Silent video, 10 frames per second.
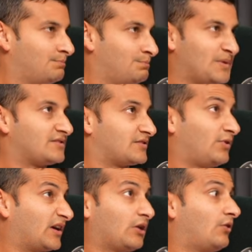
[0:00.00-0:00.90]
business for
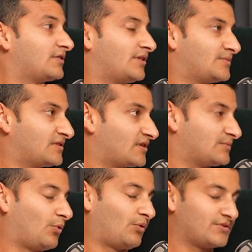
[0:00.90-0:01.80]
like a long time since I was
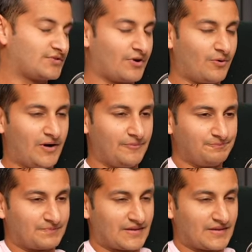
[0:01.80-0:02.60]
born. So um,